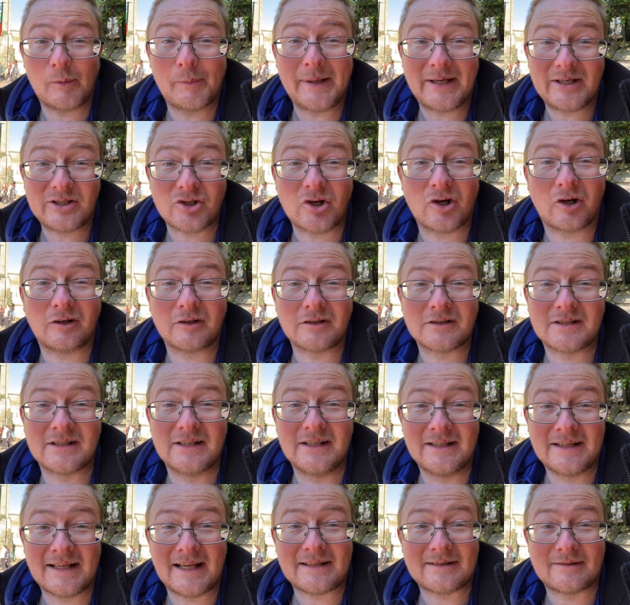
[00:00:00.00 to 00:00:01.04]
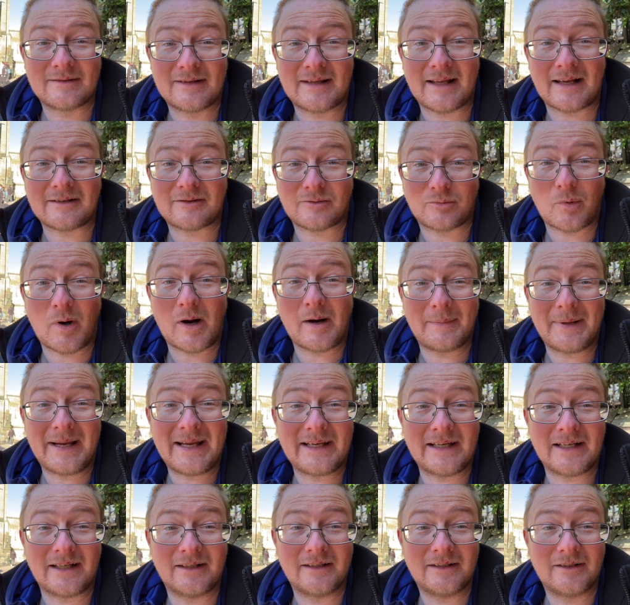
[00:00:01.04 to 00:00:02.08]
be shocked. That's, that's why I'm
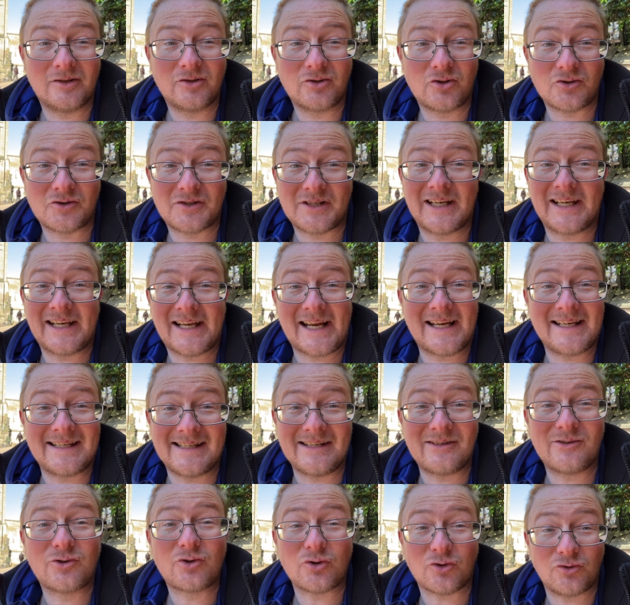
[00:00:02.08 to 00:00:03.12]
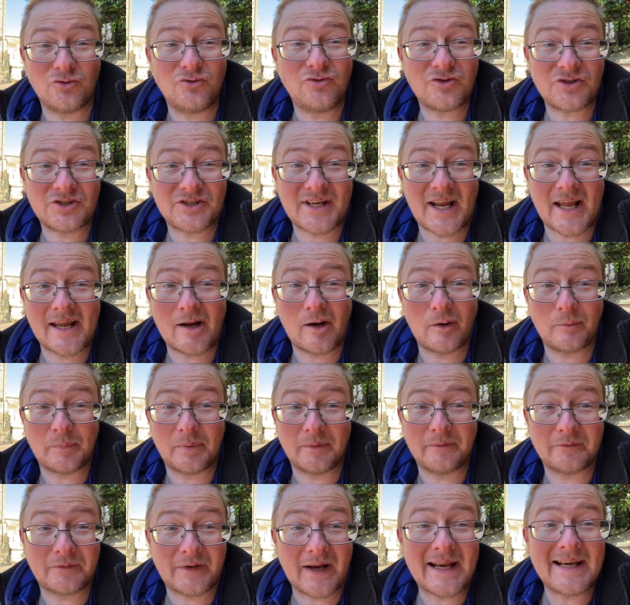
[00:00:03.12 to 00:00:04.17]
here, just in case it doesn't stay
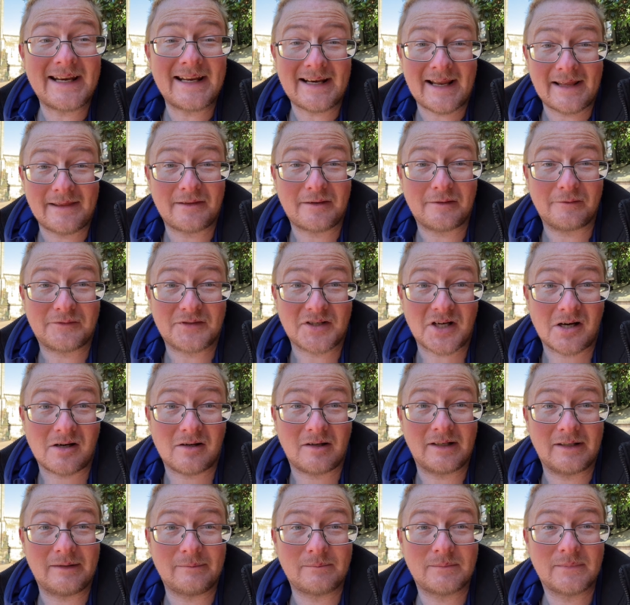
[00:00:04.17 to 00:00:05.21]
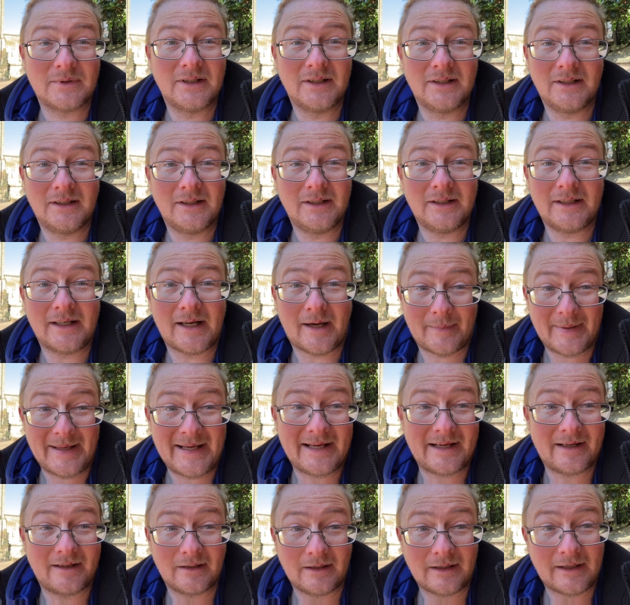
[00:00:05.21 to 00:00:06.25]
open for any length of time. I'm
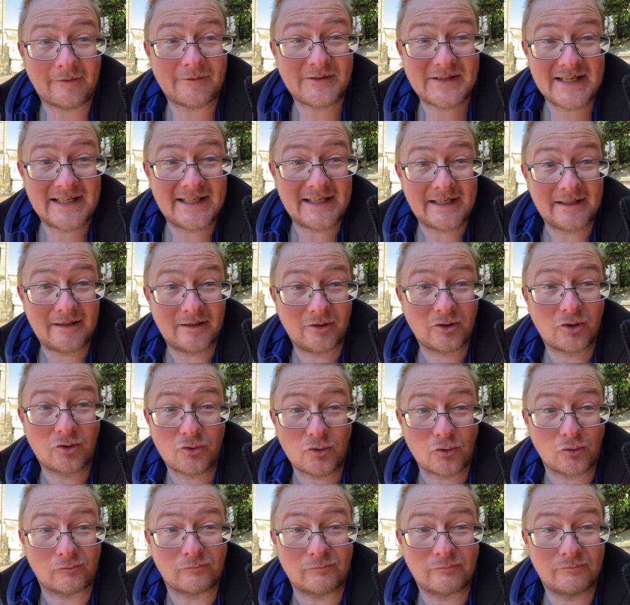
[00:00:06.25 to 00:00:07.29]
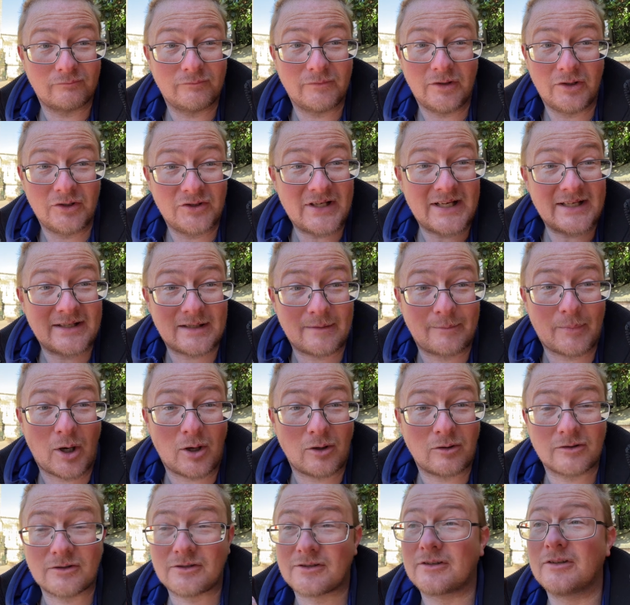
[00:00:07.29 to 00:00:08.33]
here and I've seen it. We're done. Tick the
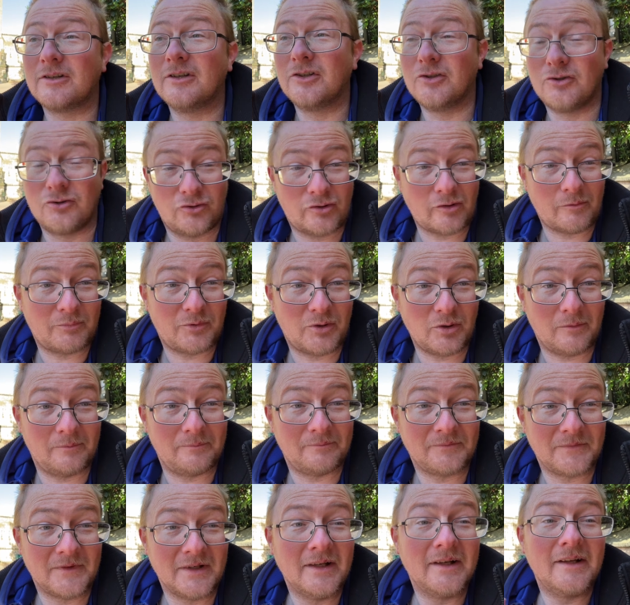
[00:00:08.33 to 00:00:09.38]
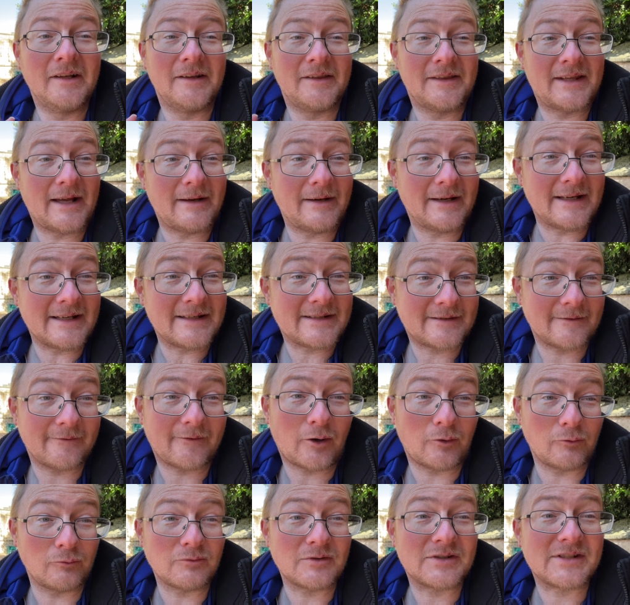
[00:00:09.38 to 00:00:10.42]
box, job done. Then it's a
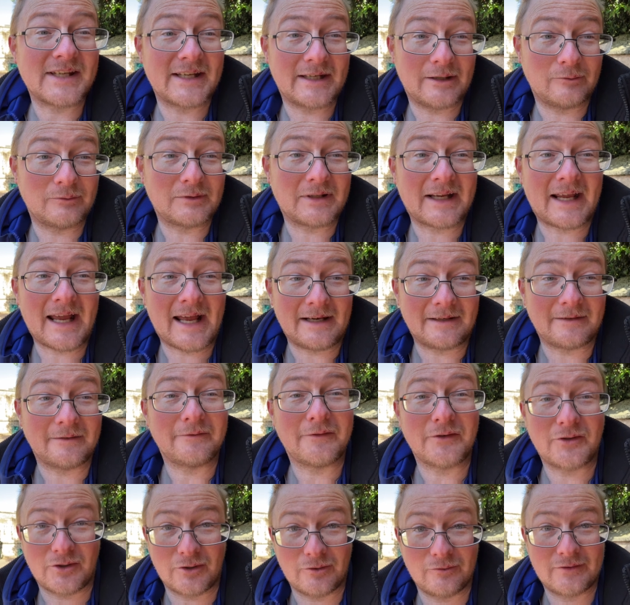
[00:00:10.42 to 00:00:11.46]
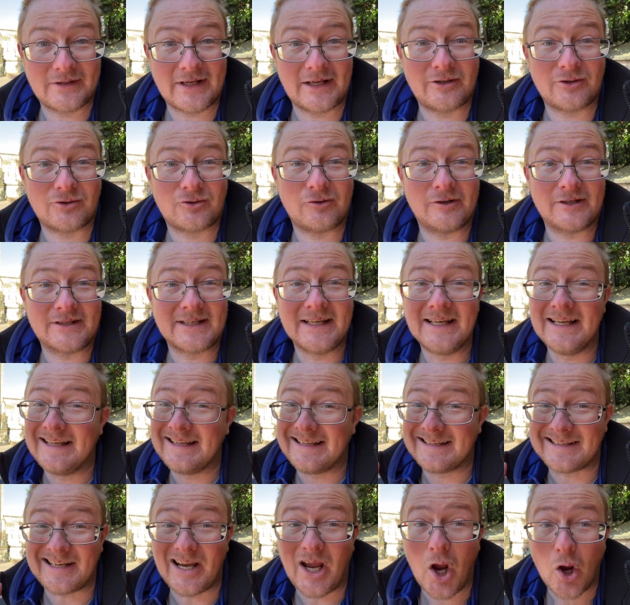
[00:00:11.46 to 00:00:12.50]
vault sealed again for two centuries.
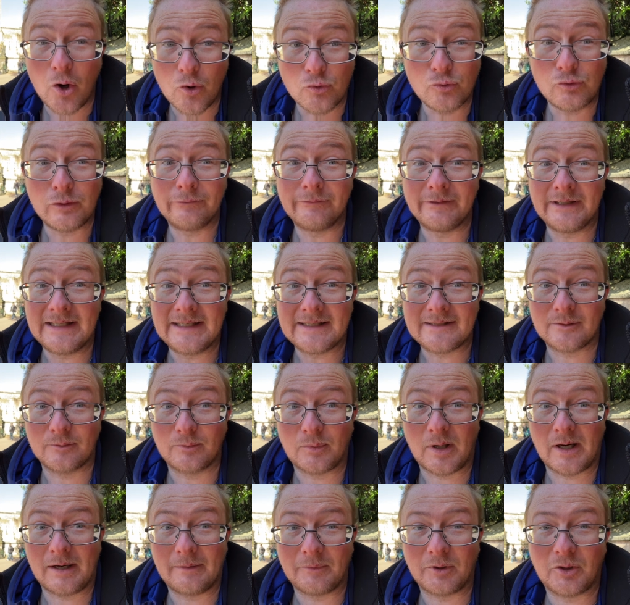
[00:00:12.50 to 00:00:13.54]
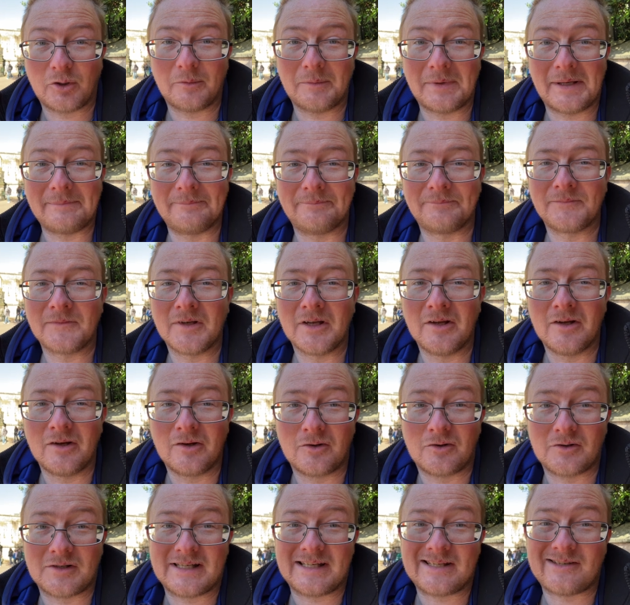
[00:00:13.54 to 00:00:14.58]
It's the only reason why I'm coming
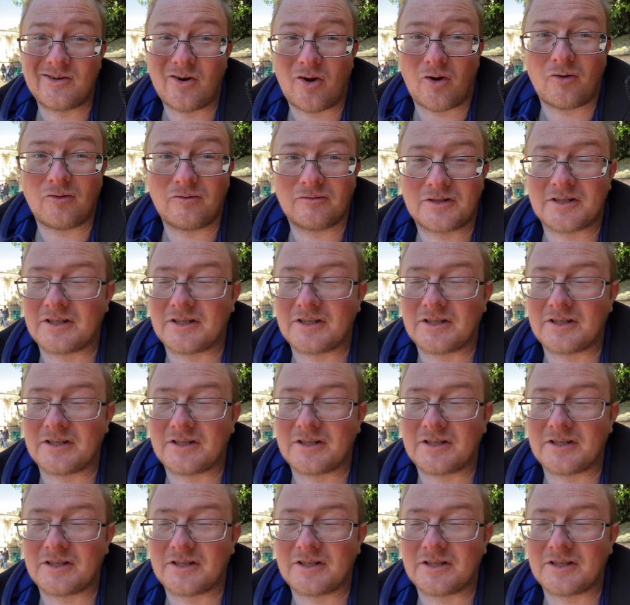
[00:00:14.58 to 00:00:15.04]
because it's not